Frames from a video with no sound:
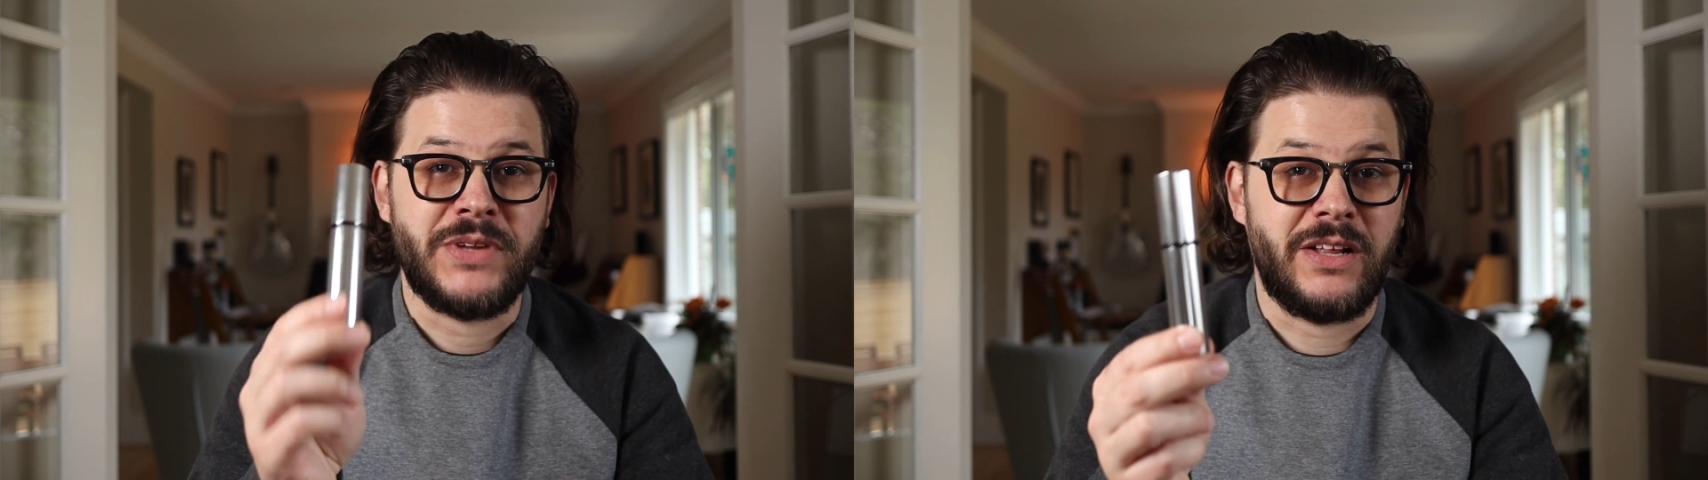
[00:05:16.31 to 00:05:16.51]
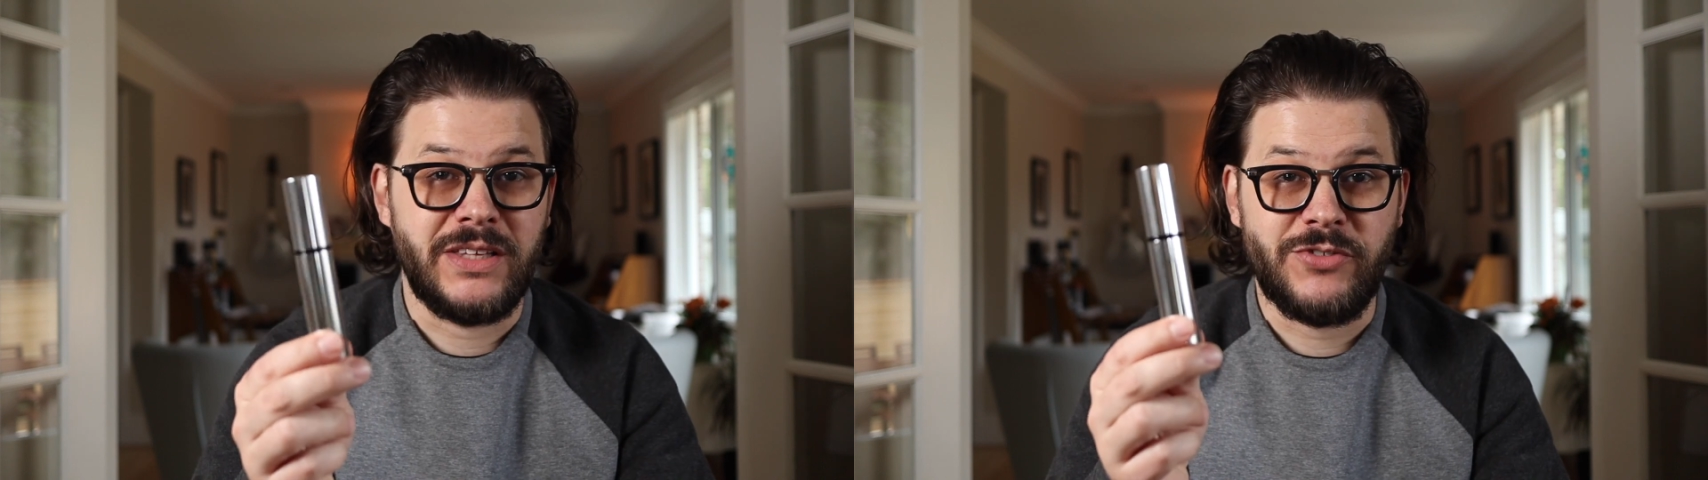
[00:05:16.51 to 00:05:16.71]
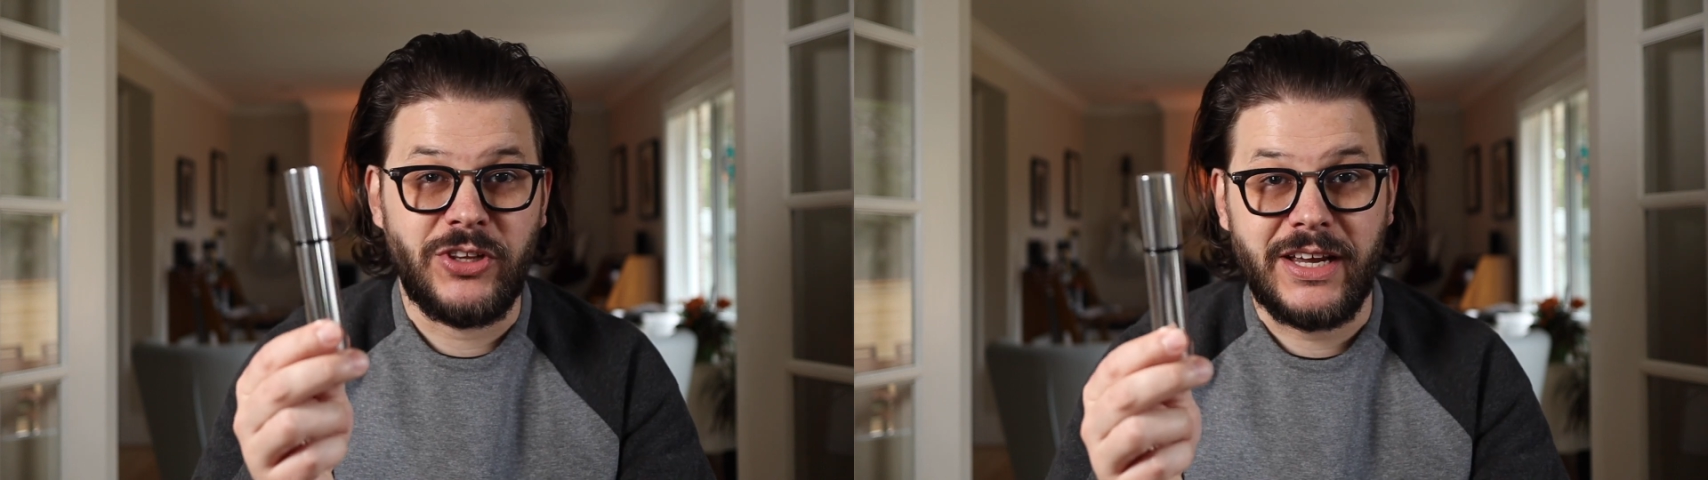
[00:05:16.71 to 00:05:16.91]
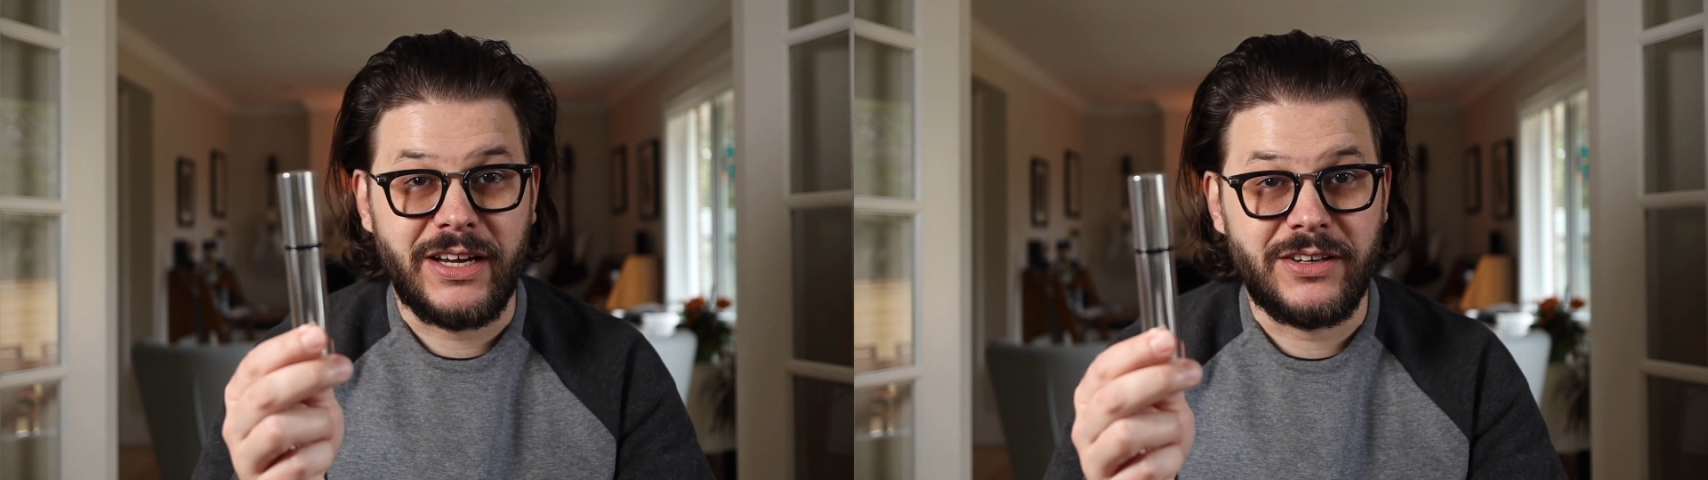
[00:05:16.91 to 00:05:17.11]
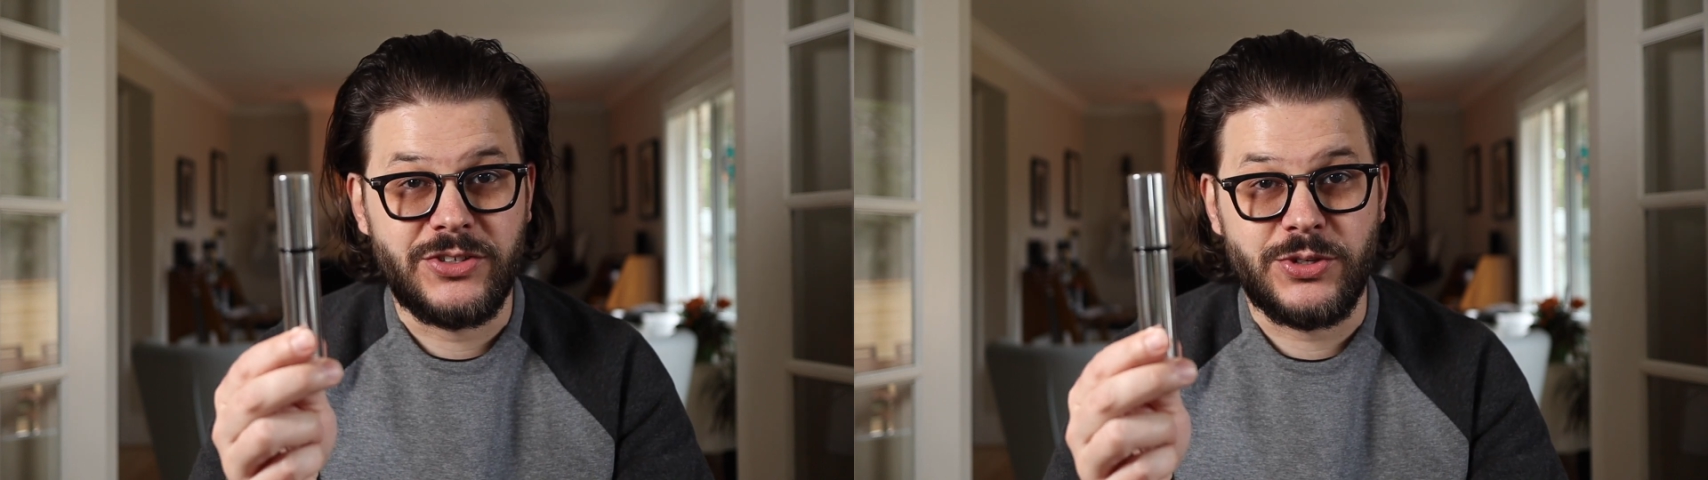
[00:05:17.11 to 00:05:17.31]
I'll leave a
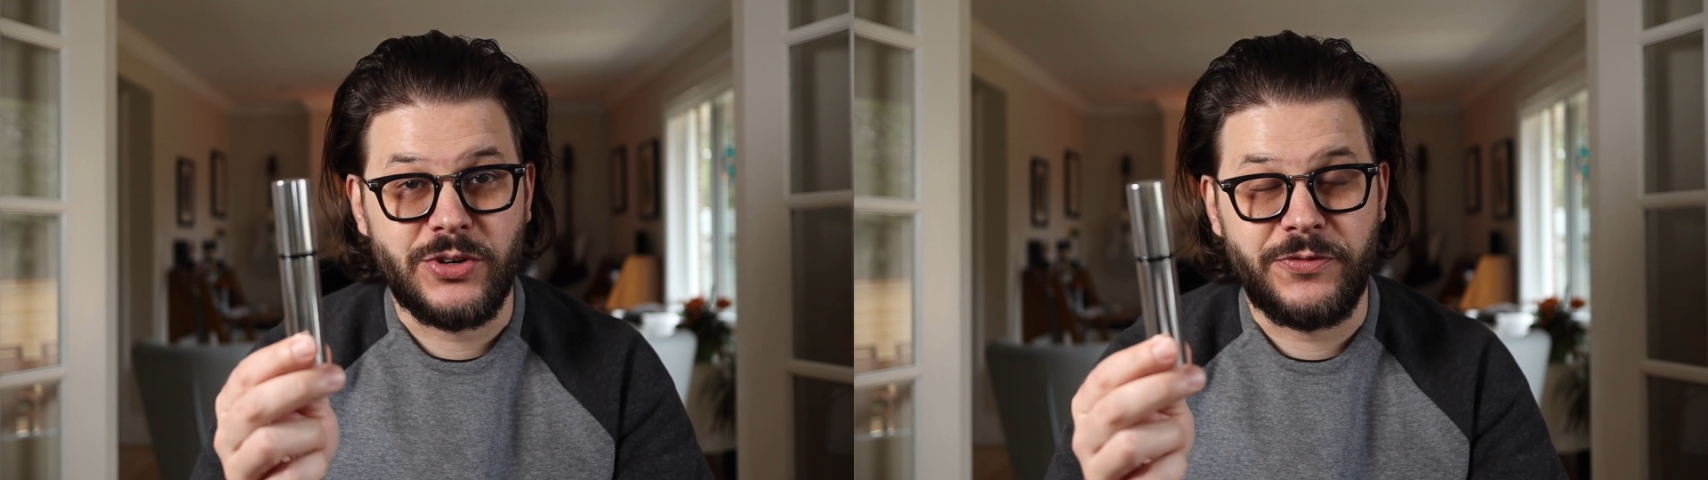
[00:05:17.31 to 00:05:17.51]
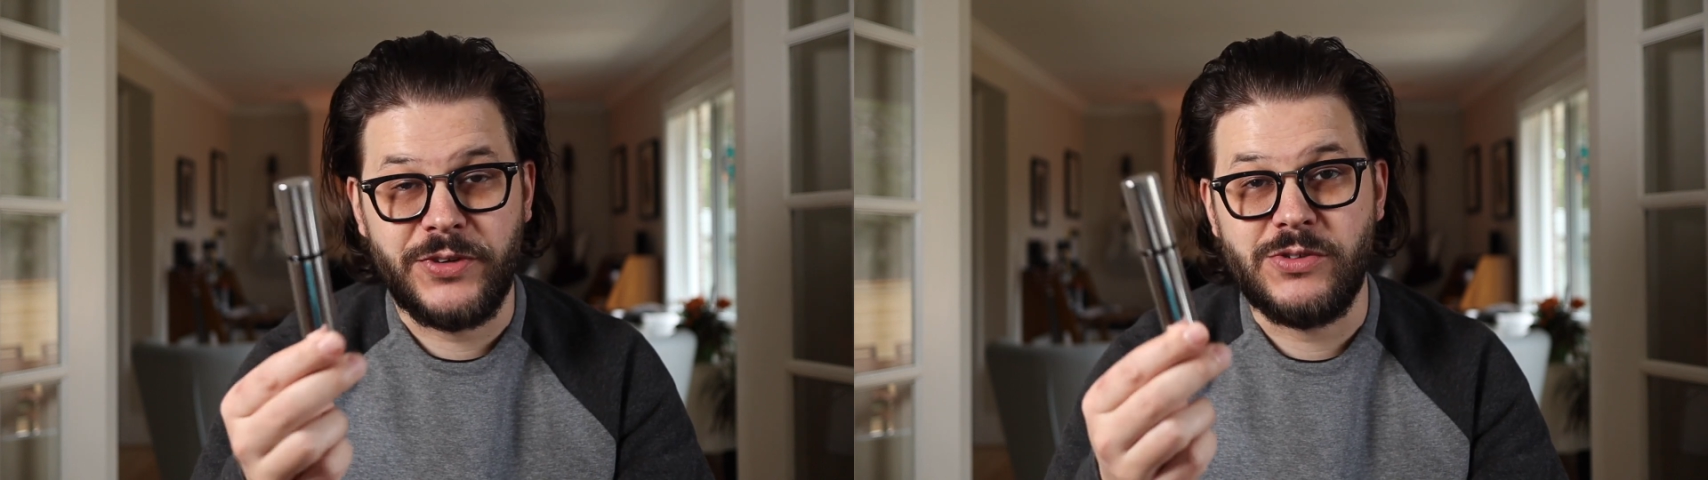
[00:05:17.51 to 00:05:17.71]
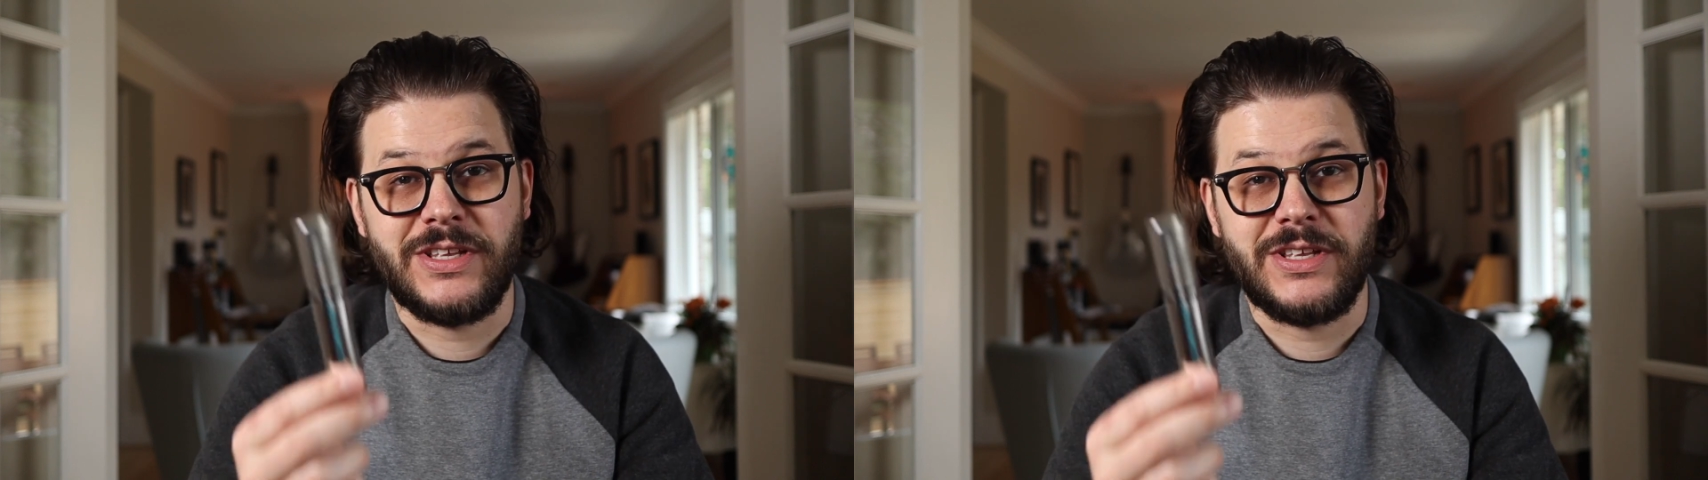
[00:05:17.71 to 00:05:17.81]
link to a few